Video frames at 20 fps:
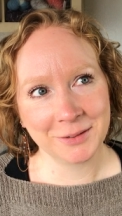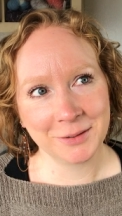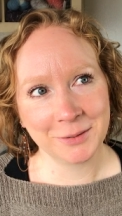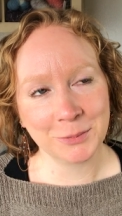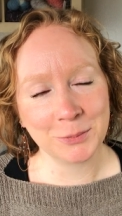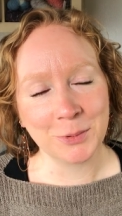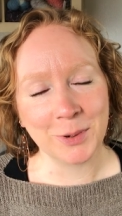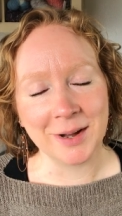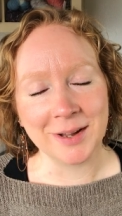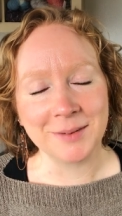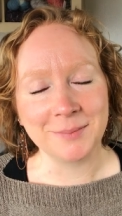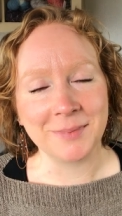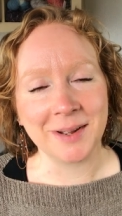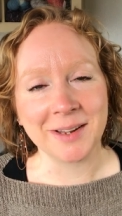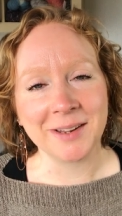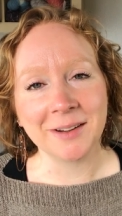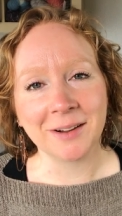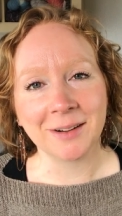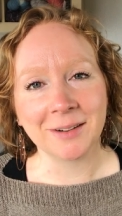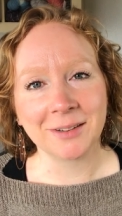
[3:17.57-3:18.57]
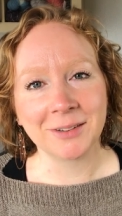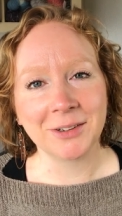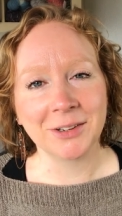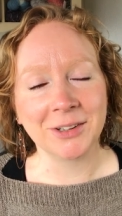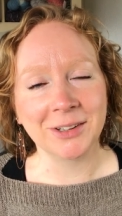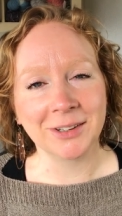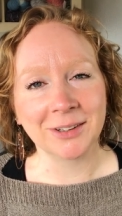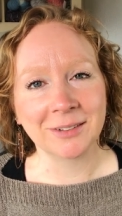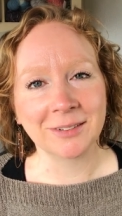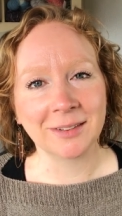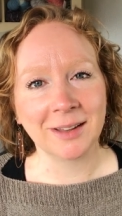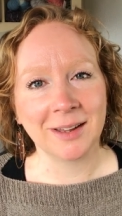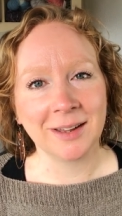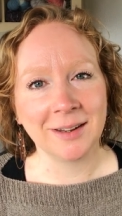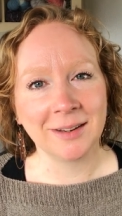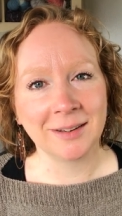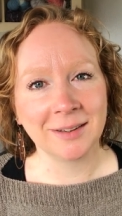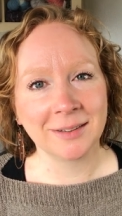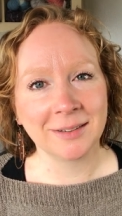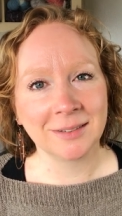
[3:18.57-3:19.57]
what my yard could look
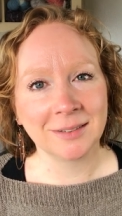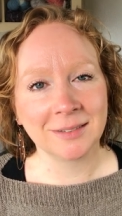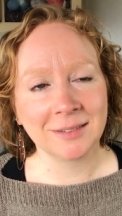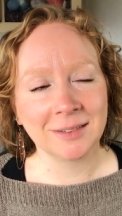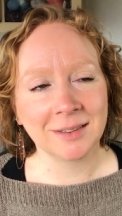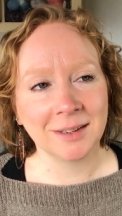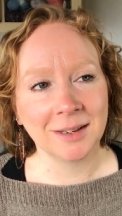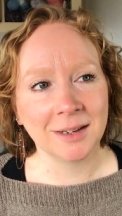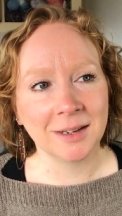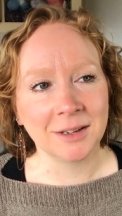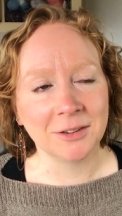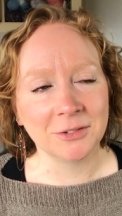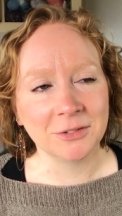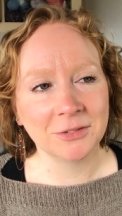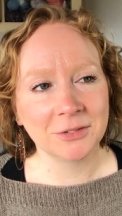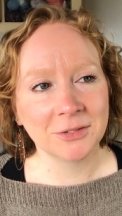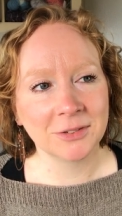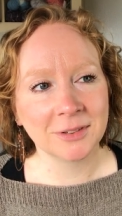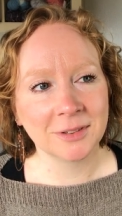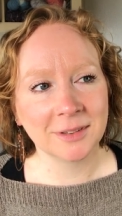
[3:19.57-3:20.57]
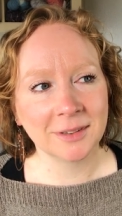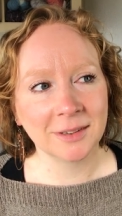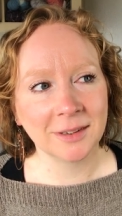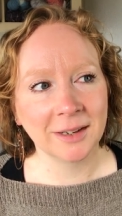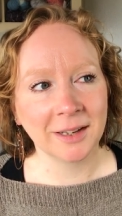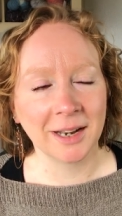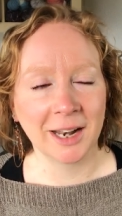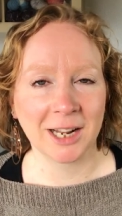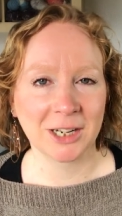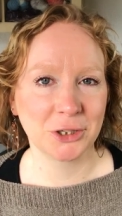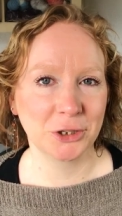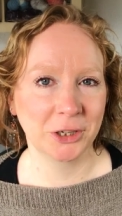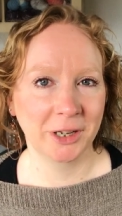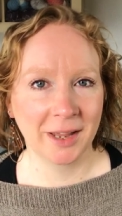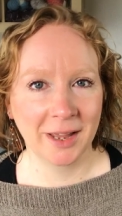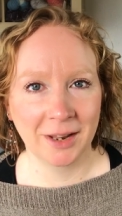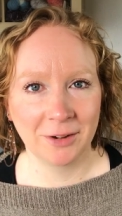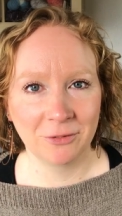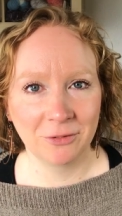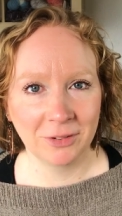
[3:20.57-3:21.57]
like if it actually
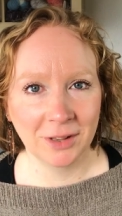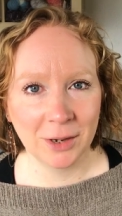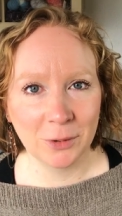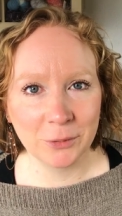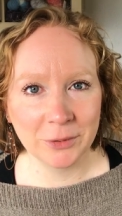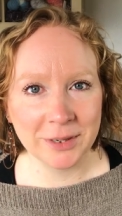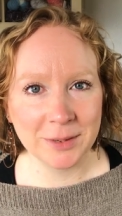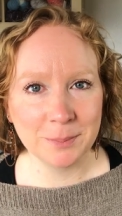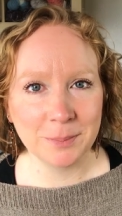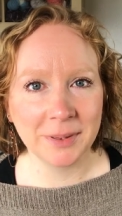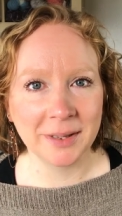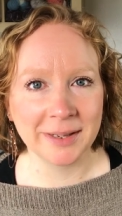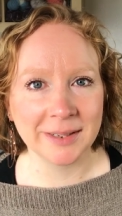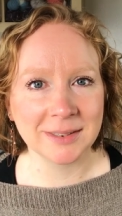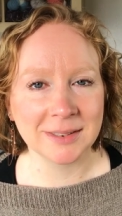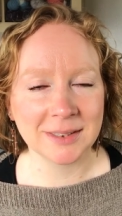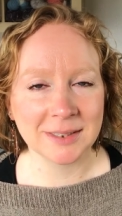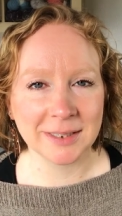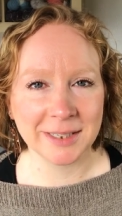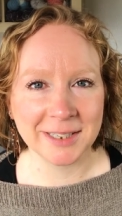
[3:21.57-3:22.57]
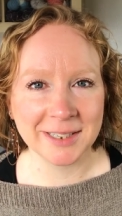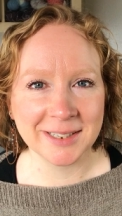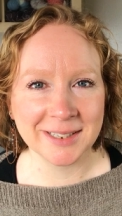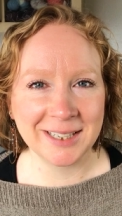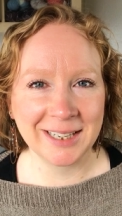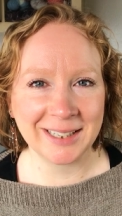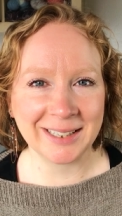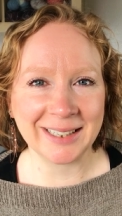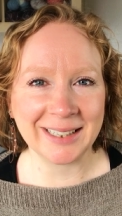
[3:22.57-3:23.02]
had flowering plants in it